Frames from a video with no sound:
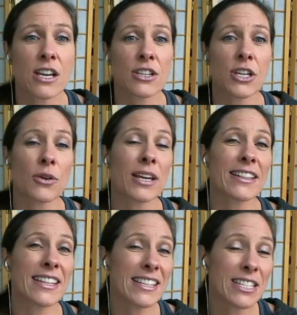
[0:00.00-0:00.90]
So
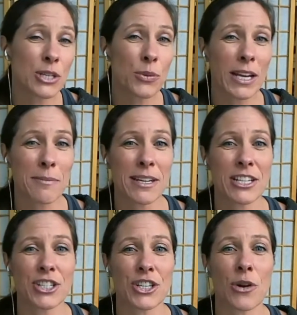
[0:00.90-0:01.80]
in this
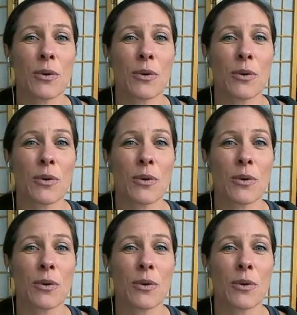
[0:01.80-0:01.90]
20-minute show,